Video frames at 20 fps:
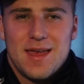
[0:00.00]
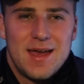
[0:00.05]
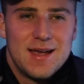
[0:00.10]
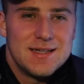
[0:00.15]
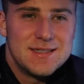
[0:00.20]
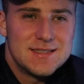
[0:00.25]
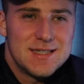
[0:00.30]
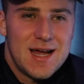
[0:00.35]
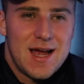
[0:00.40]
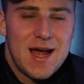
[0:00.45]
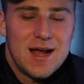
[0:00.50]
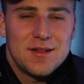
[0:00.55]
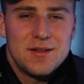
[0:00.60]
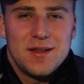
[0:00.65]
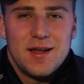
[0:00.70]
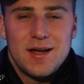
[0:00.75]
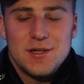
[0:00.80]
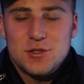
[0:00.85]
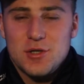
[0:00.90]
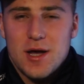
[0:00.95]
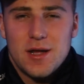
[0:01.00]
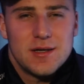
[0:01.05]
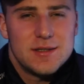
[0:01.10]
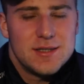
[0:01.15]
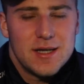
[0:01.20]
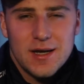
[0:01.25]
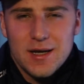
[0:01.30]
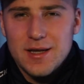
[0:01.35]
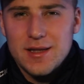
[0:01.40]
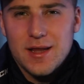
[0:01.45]
Exactly. I try to
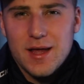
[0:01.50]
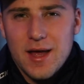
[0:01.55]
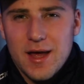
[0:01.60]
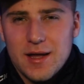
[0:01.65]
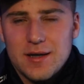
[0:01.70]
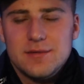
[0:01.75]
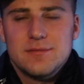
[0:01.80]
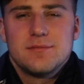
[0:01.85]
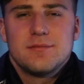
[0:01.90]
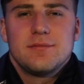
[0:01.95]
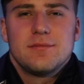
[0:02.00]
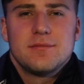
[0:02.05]
tell you that.